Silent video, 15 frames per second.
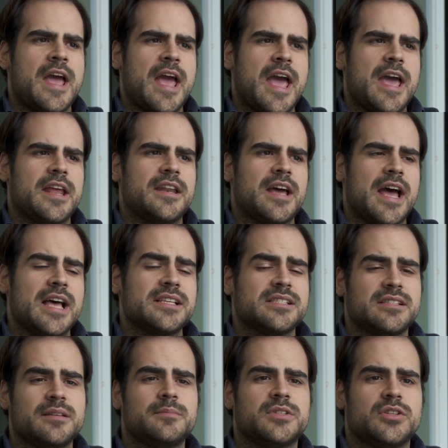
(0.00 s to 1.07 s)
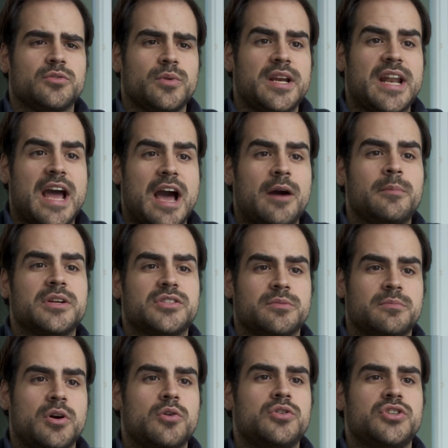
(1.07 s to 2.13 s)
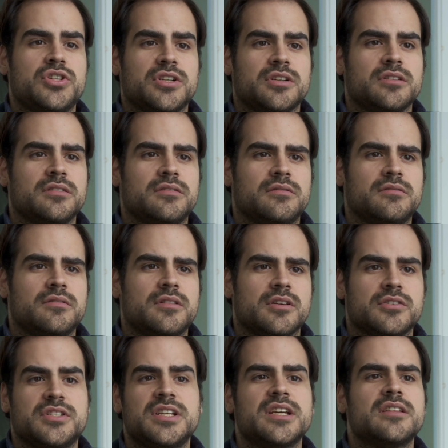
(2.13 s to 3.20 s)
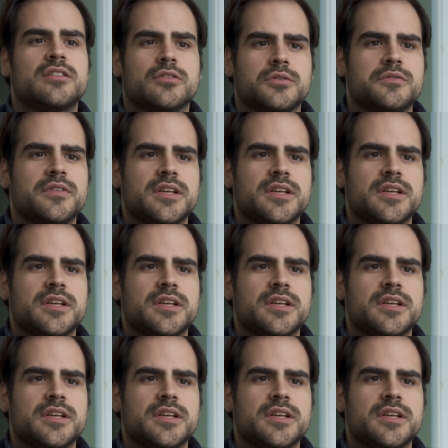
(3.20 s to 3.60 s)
and ask them to rate how much emotion they're seeing in those